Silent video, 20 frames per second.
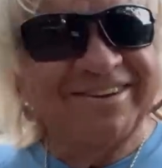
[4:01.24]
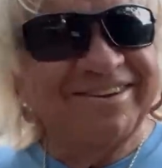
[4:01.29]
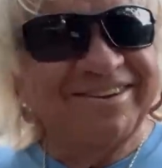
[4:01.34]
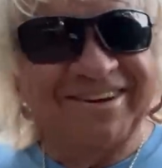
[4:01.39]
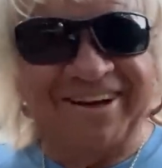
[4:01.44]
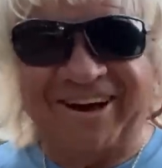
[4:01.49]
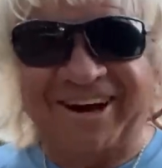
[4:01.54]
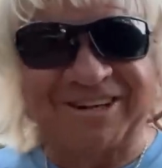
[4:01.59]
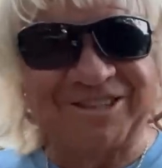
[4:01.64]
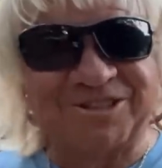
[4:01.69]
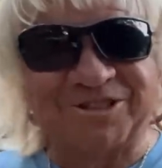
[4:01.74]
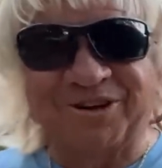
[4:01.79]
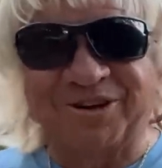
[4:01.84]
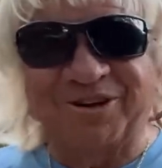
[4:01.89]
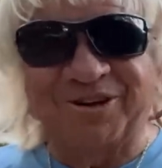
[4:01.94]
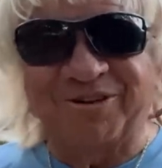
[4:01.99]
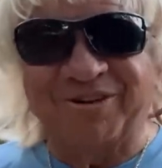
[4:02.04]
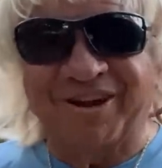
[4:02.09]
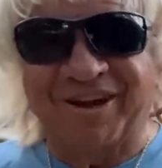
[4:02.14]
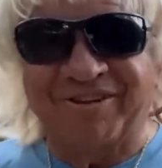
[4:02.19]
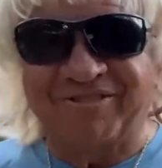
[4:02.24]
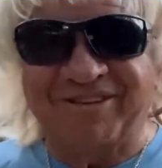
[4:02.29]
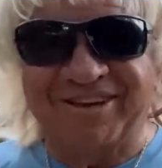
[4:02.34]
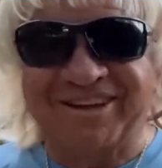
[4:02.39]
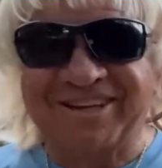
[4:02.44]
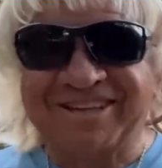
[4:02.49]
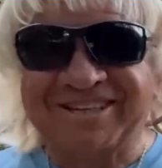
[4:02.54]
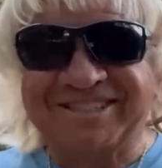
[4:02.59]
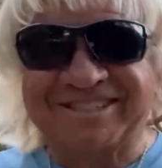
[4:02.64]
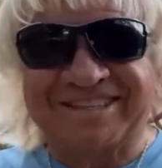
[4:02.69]
I sure do love you.
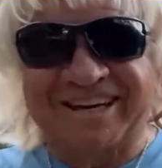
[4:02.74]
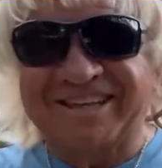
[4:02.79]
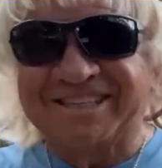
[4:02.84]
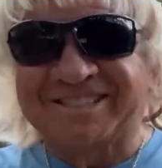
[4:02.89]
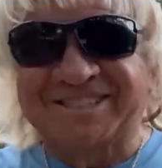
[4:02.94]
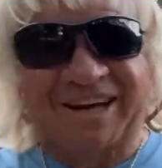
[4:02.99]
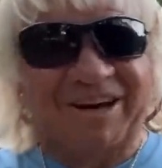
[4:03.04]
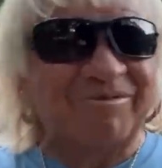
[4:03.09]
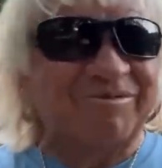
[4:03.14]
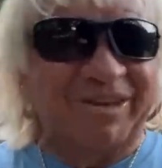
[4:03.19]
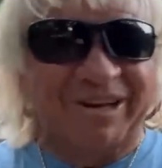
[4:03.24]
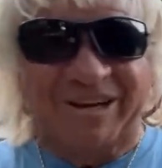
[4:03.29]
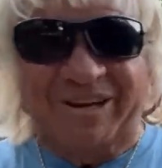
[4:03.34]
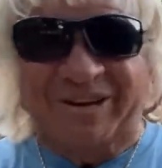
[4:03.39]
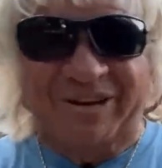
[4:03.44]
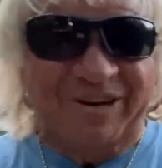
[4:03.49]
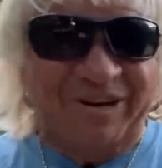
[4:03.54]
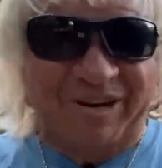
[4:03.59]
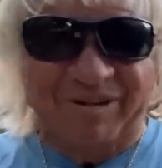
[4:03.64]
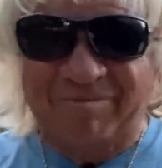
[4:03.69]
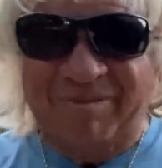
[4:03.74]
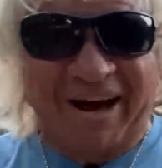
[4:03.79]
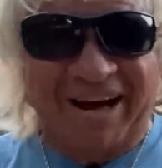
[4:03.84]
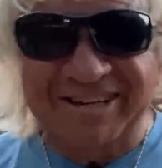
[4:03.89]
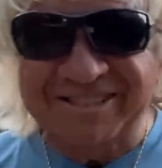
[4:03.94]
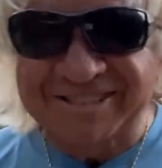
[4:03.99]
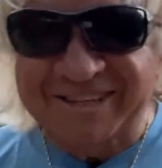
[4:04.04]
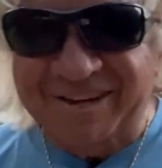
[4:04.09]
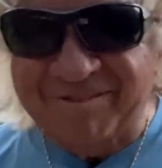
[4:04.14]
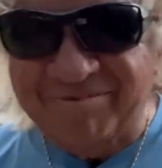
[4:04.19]
Say something good
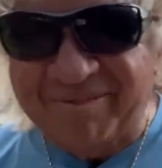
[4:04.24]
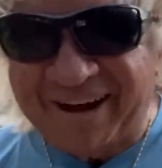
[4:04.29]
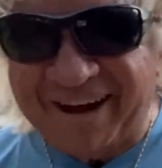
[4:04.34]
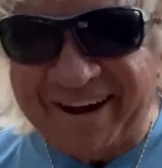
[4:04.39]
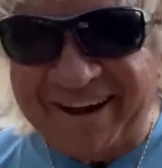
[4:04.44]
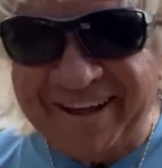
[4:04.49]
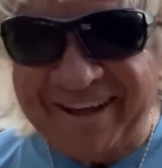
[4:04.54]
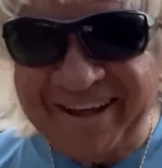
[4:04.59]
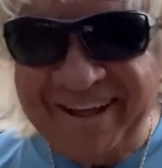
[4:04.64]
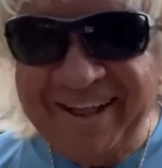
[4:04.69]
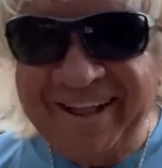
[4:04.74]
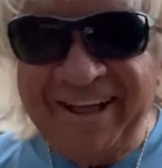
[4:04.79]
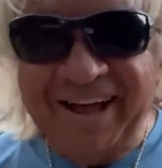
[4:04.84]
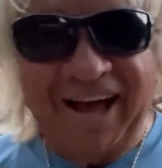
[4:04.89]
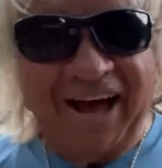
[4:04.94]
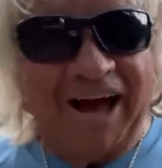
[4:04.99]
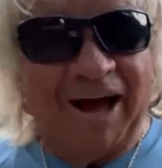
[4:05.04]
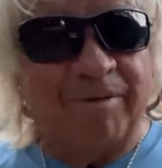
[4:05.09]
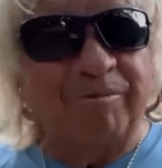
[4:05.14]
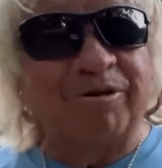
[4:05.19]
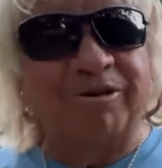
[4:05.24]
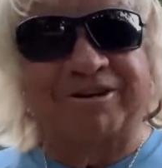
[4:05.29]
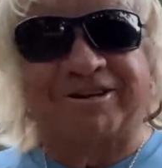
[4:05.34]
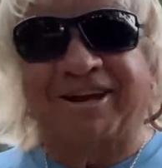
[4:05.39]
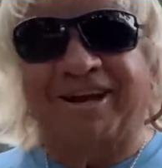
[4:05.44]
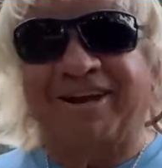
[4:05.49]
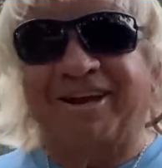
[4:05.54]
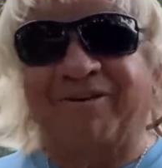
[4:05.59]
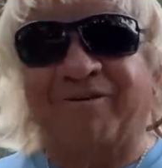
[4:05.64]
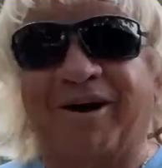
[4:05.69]
about somebody. I'm going to
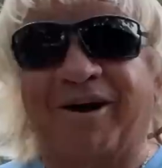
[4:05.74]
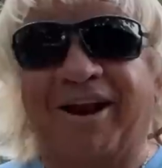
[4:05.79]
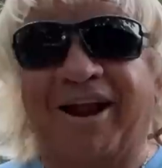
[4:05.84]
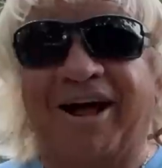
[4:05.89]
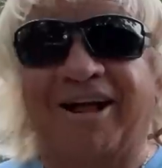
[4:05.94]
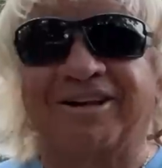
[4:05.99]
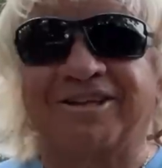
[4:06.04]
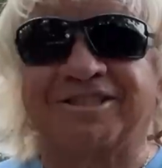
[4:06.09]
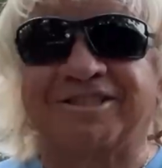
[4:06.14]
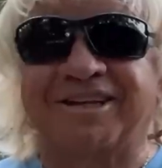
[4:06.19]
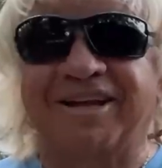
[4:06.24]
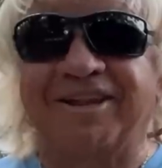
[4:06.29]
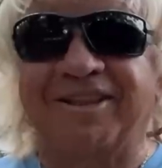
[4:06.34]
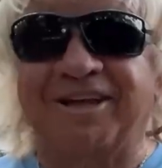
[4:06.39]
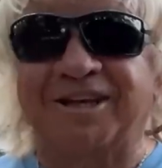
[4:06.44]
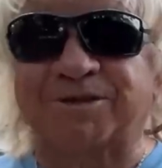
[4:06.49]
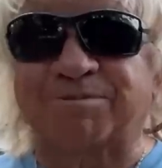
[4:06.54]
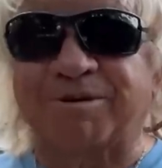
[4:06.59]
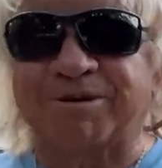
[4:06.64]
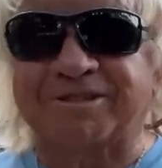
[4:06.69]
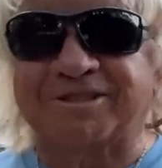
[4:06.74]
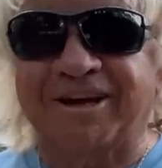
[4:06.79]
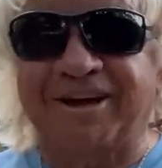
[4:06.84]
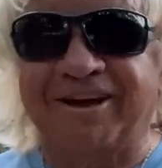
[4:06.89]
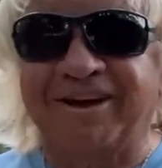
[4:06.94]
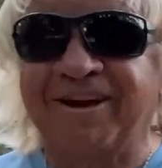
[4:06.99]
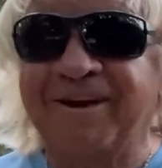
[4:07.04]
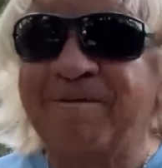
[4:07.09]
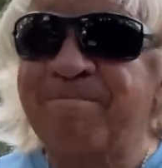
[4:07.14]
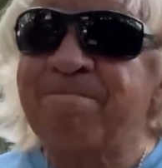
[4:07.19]
tell you I'll just end this by
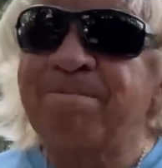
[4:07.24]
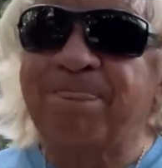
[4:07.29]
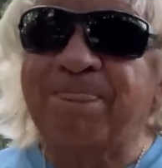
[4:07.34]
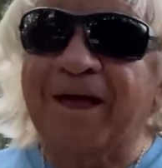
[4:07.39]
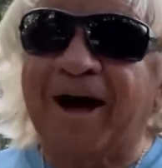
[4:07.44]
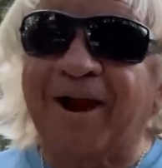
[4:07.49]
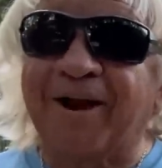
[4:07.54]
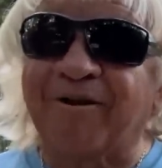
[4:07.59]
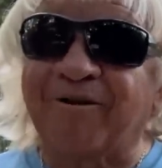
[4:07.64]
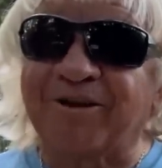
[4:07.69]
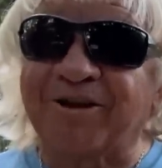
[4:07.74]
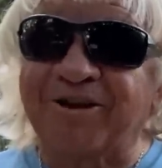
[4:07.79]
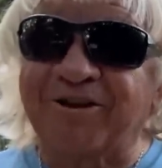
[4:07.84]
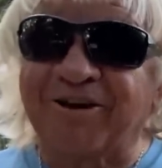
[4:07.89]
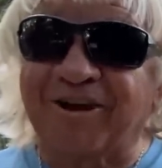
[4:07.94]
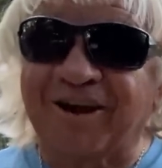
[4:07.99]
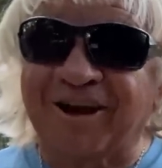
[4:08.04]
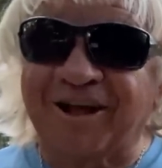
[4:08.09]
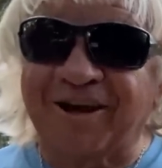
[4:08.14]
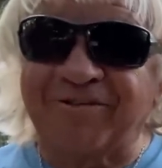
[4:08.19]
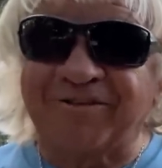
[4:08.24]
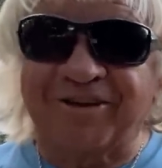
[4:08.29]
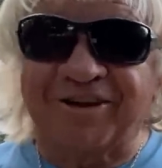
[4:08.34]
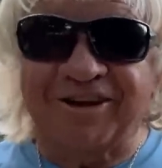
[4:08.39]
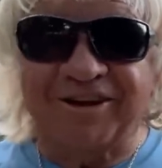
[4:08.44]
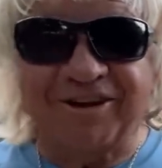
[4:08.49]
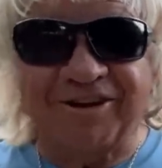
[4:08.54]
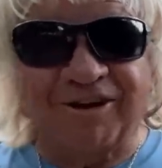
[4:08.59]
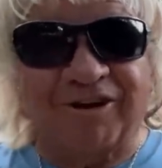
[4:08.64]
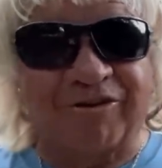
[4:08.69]
saying, not only do I love you,
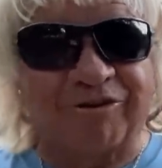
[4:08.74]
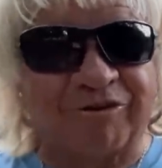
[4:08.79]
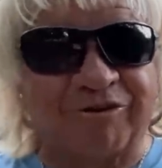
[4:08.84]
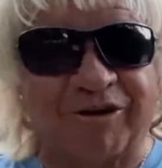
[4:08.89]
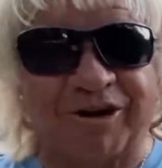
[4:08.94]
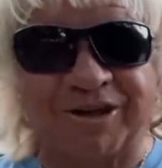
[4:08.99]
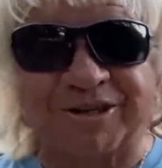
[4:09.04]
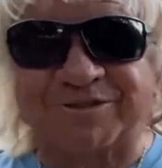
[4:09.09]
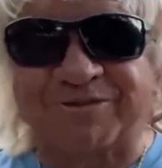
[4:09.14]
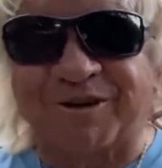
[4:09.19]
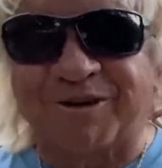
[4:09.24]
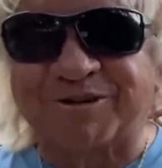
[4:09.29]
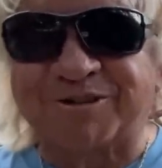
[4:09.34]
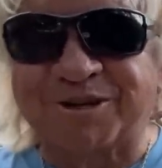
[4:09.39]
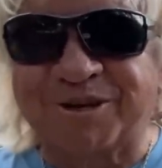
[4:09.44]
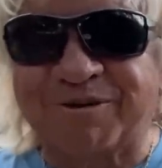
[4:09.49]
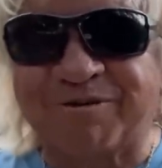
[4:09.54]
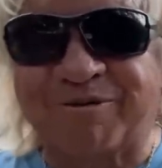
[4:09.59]
y'all the greatest folks in the